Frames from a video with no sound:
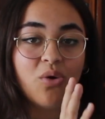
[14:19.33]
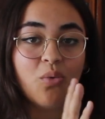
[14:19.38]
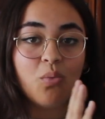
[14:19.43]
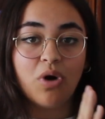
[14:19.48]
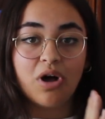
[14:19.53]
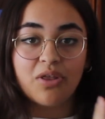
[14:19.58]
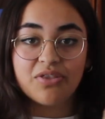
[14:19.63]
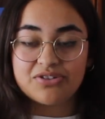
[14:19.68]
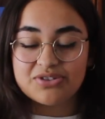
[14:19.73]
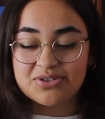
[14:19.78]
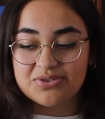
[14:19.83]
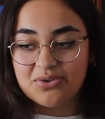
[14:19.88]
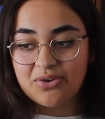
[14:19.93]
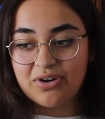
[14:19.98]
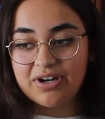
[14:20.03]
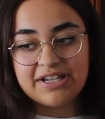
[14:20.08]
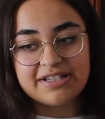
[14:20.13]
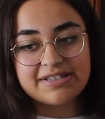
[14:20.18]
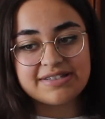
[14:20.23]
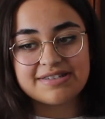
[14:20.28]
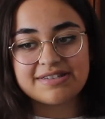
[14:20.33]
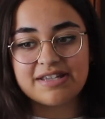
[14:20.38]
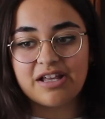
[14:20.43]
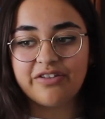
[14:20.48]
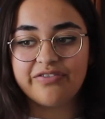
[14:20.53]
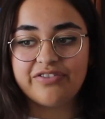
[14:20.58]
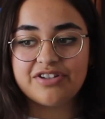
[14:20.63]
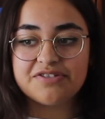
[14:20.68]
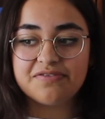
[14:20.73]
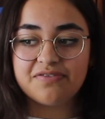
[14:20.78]
While the story
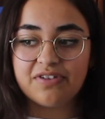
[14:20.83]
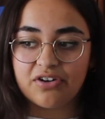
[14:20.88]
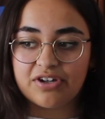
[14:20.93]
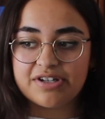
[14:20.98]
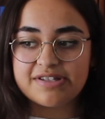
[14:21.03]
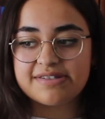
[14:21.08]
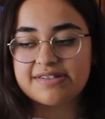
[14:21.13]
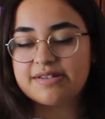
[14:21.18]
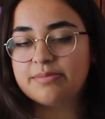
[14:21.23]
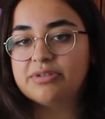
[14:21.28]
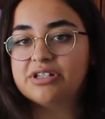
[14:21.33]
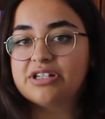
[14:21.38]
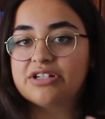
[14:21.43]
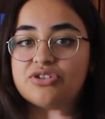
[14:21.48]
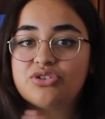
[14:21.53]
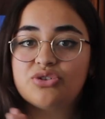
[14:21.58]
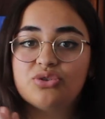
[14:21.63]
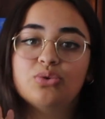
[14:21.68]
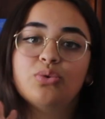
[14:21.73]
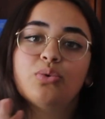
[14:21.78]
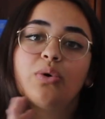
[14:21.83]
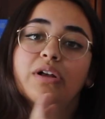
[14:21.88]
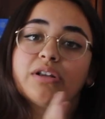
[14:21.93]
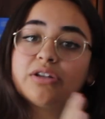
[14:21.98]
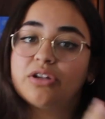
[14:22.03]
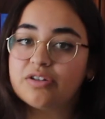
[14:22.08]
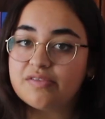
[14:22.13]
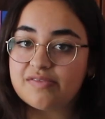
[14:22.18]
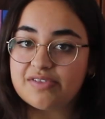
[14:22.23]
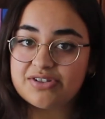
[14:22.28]
itself is very similar to a
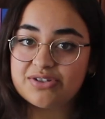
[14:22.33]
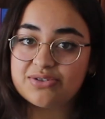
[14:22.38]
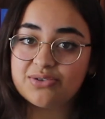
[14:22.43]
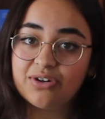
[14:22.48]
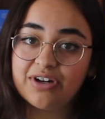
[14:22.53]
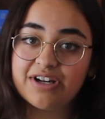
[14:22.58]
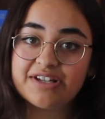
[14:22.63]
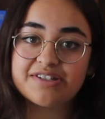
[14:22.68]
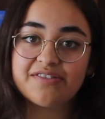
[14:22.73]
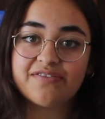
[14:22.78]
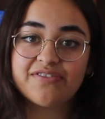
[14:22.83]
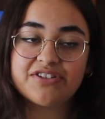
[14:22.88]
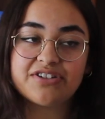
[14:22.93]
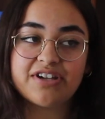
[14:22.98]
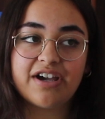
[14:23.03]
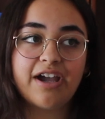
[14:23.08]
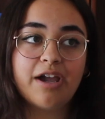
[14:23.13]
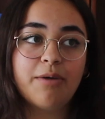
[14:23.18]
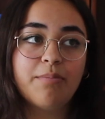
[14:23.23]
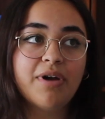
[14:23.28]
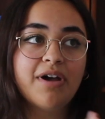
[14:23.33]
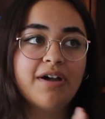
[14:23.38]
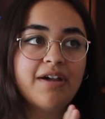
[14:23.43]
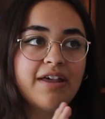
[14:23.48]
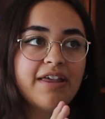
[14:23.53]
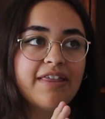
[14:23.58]
lot of the stories of the time,